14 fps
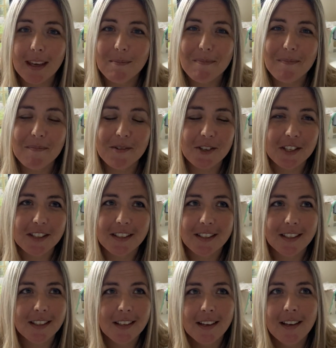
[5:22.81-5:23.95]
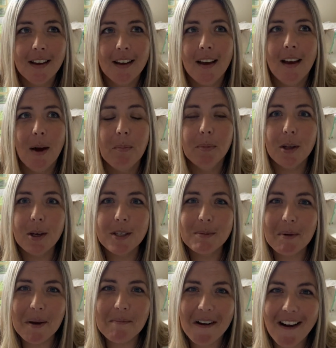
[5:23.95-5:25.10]
It just blows
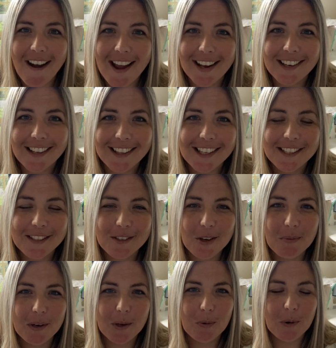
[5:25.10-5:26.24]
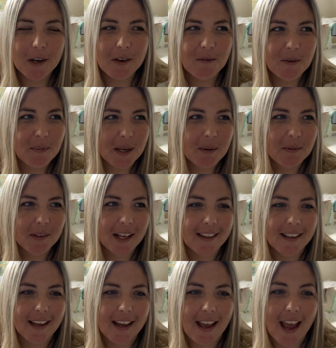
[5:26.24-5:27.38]
my mind that there's so many wonderful people out
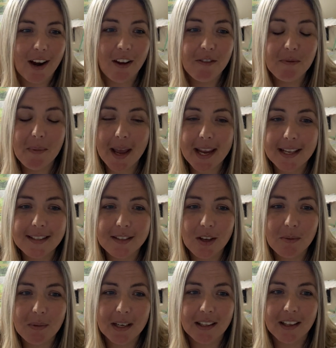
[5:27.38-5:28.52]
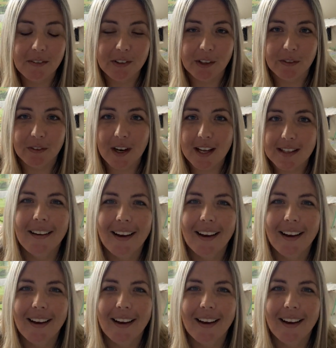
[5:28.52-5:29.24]
there, and I've made so many lovely friends.